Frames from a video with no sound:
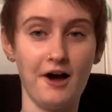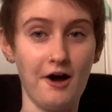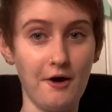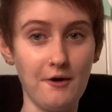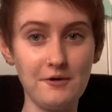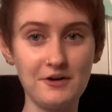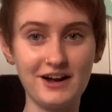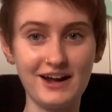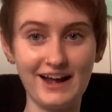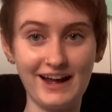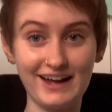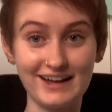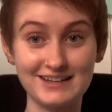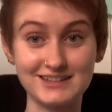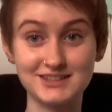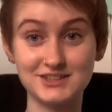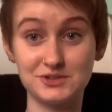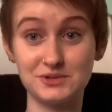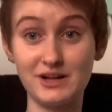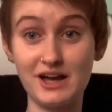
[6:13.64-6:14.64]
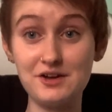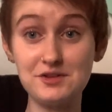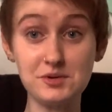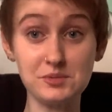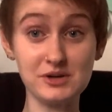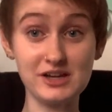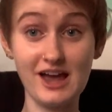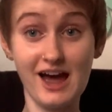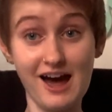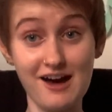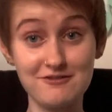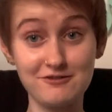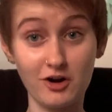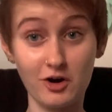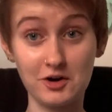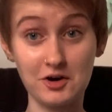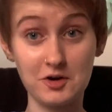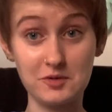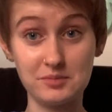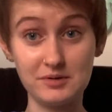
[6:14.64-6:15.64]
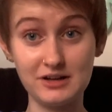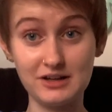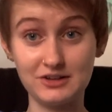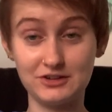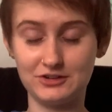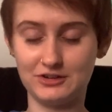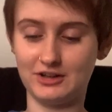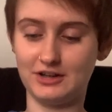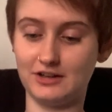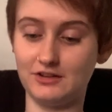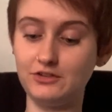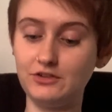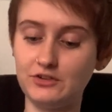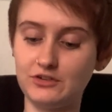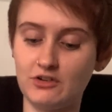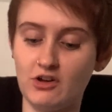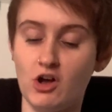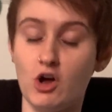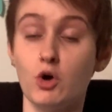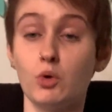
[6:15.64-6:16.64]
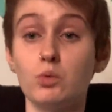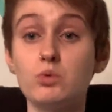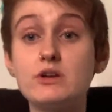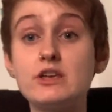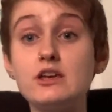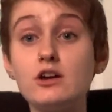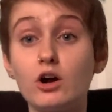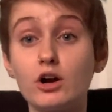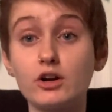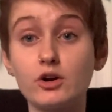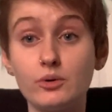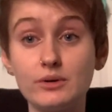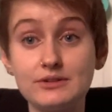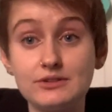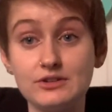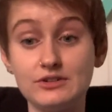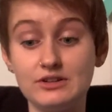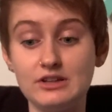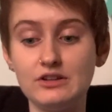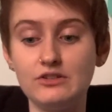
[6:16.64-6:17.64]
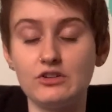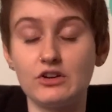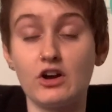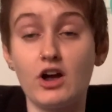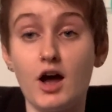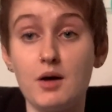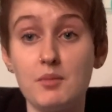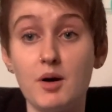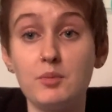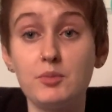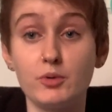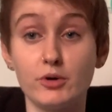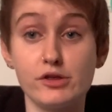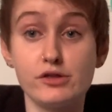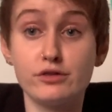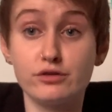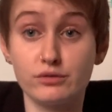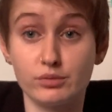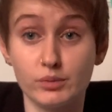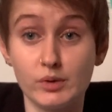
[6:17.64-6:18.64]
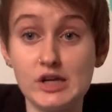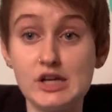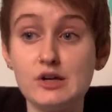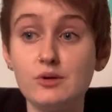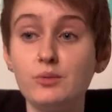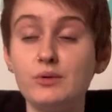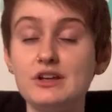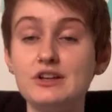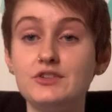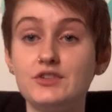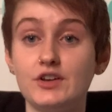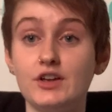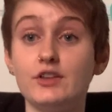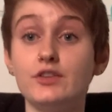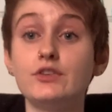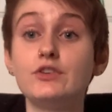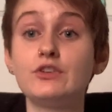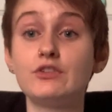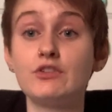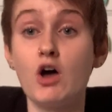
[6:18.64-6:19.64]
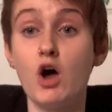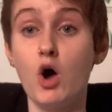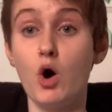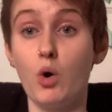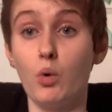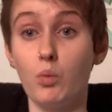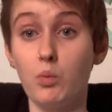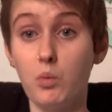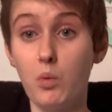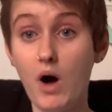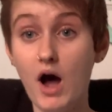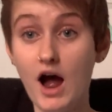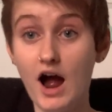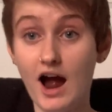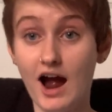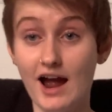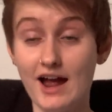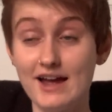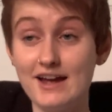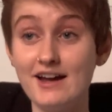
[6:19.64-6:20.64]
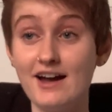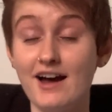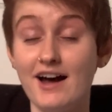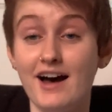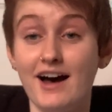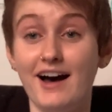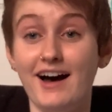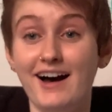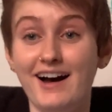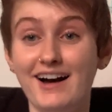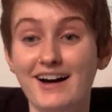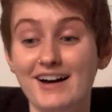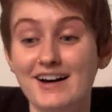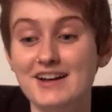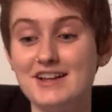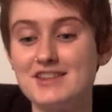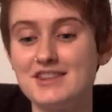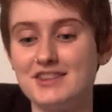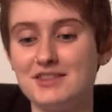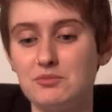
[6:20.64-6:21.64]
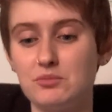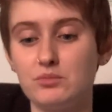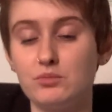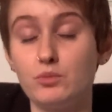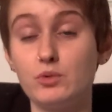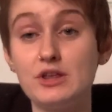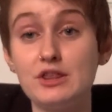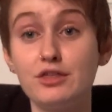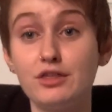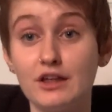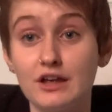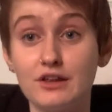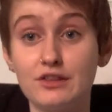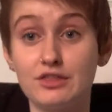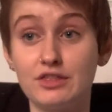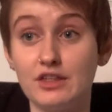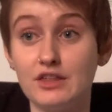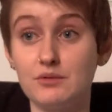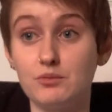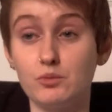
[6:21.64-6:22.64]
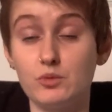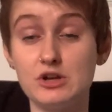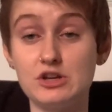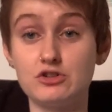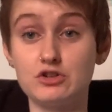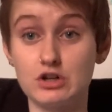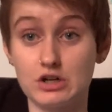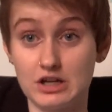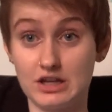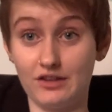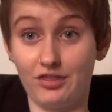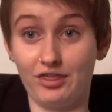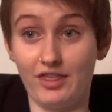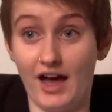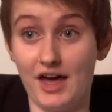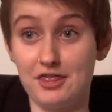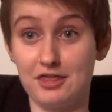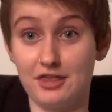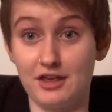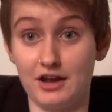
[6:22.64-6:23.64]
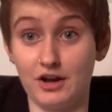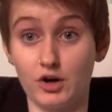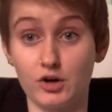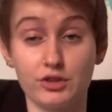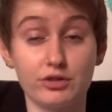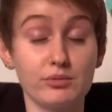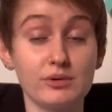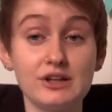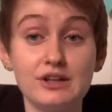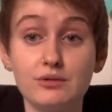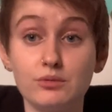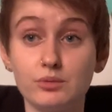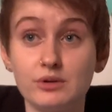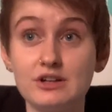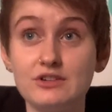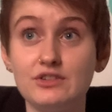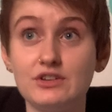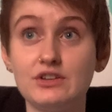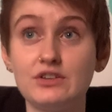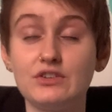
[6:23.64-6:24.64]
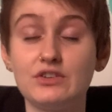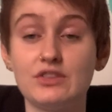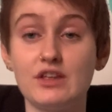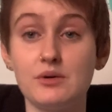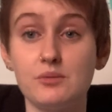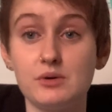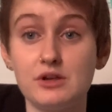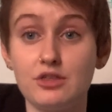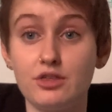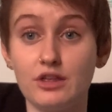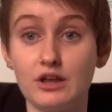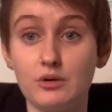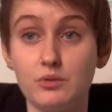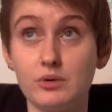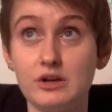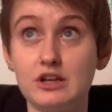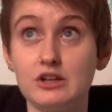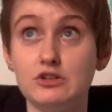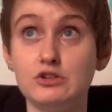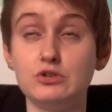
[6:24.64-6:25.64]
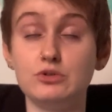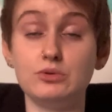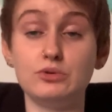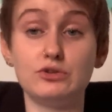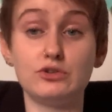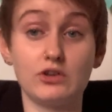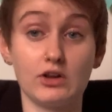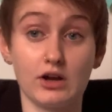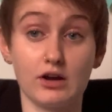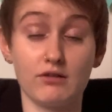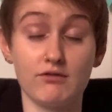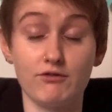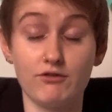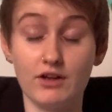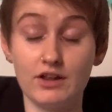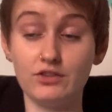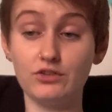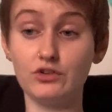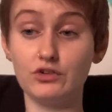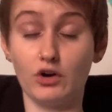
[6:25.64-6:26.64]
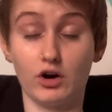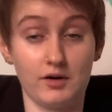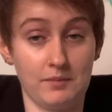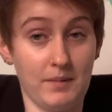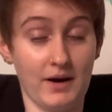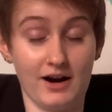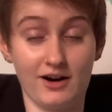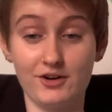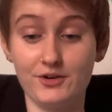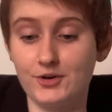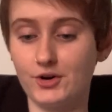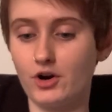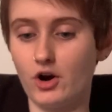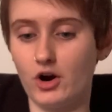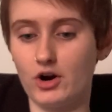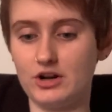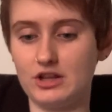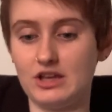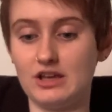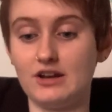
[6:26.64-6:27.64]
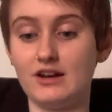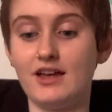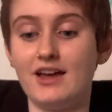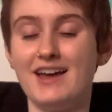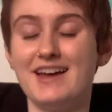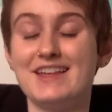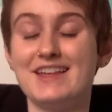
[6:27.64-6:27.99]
Okay, so now that we have our opening sentence, we are going to need to come up with 3 reasons why we think that we should get that thing, or 3 reasons that we think we can use to convince our parent or guardian